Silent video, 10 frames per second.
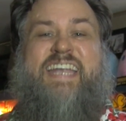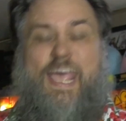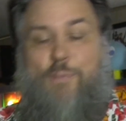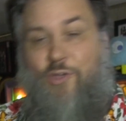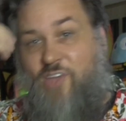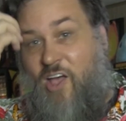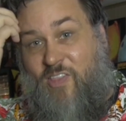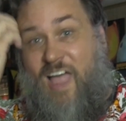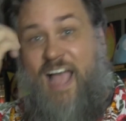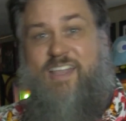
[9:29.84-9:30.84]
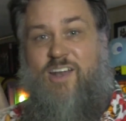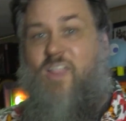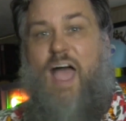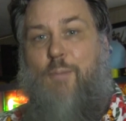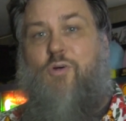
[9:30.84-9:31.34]
tables unlocked and a
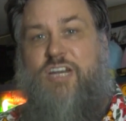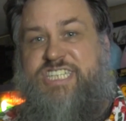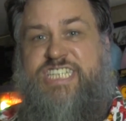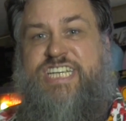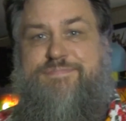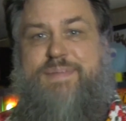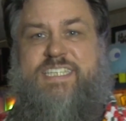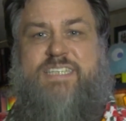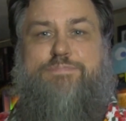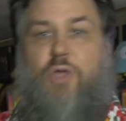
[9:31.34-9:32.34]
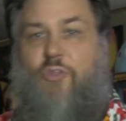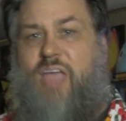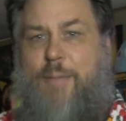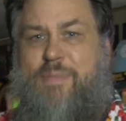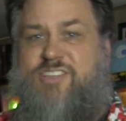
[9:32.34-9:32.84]
lot more achievements
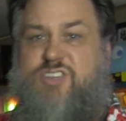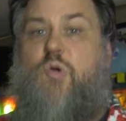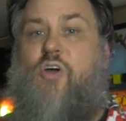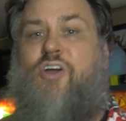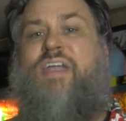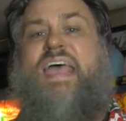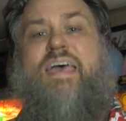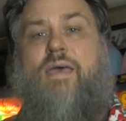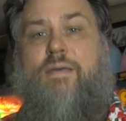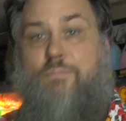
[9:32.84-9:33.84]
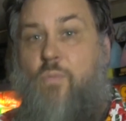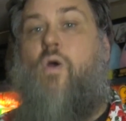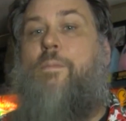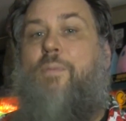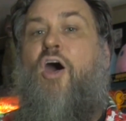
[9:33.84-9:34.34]
built up, because you earn
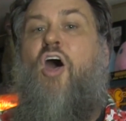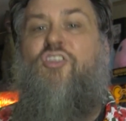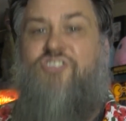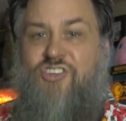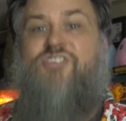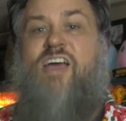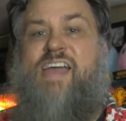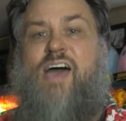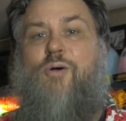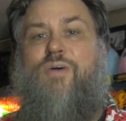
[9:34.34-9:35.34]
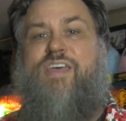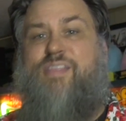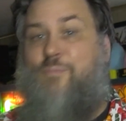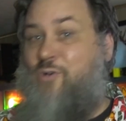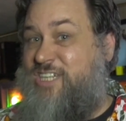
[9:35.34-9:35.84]
more balls to start out
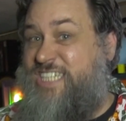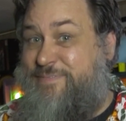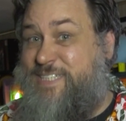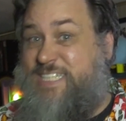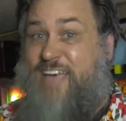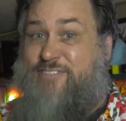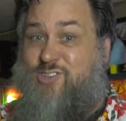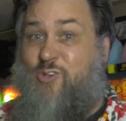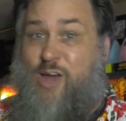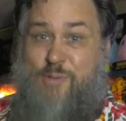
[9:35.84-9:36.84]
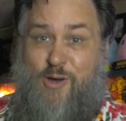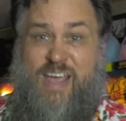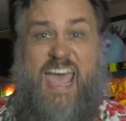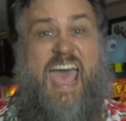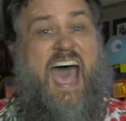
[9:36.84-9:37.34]
with the more achievements you have in story
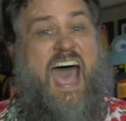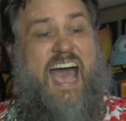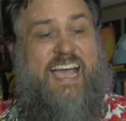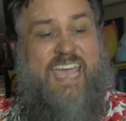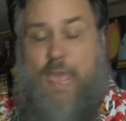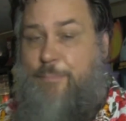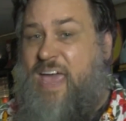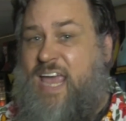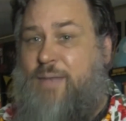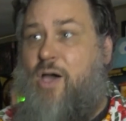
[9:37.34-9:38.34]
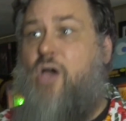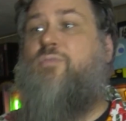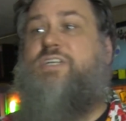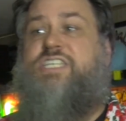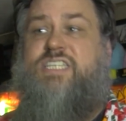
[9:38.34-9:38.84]
mode. Campaign
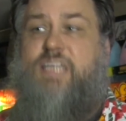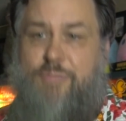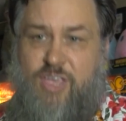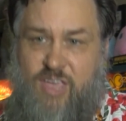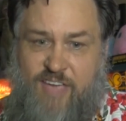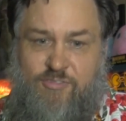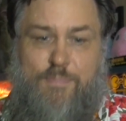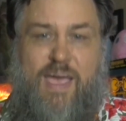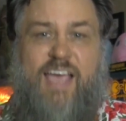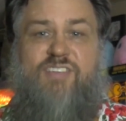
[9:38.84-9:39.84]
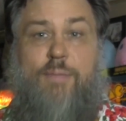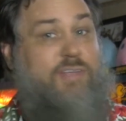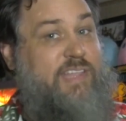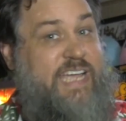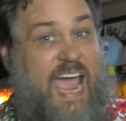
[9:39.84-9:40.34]
mode, which is something you have to buy
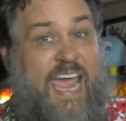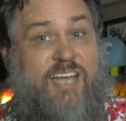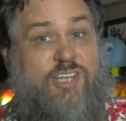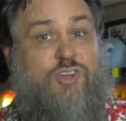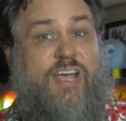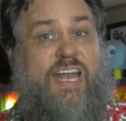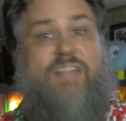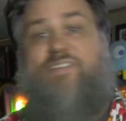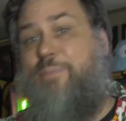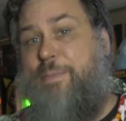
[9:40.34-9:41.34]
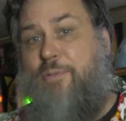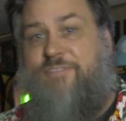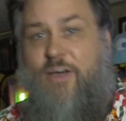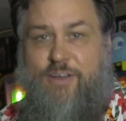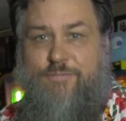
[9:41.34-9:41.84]
separately. I enjoyed it. Some people
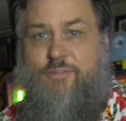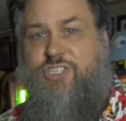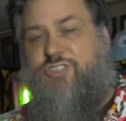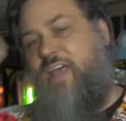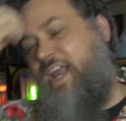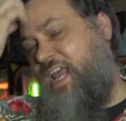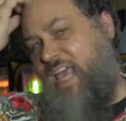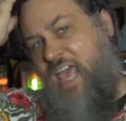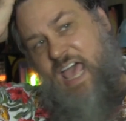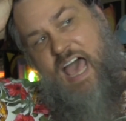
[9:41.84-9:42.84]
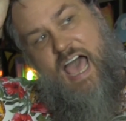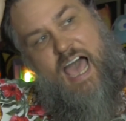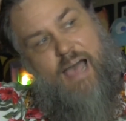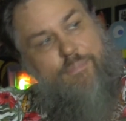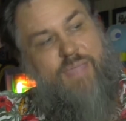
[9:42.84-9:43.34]
found it frustrating.
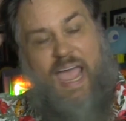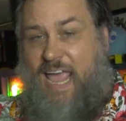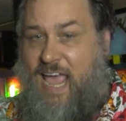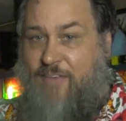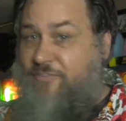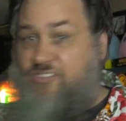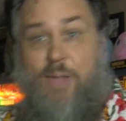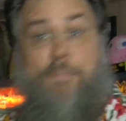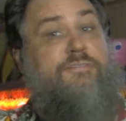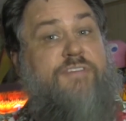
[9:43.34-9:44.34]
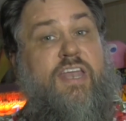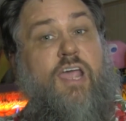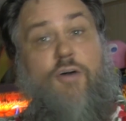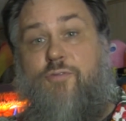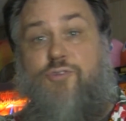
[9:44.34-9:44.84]
I have a separate
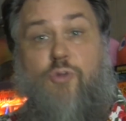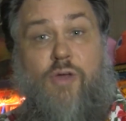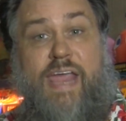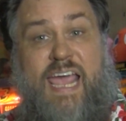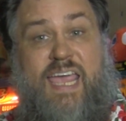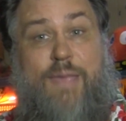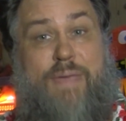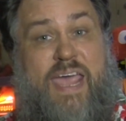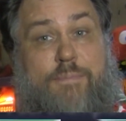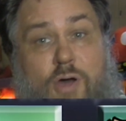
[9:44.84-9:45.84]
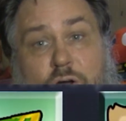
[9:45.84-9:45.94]
video for story and campaign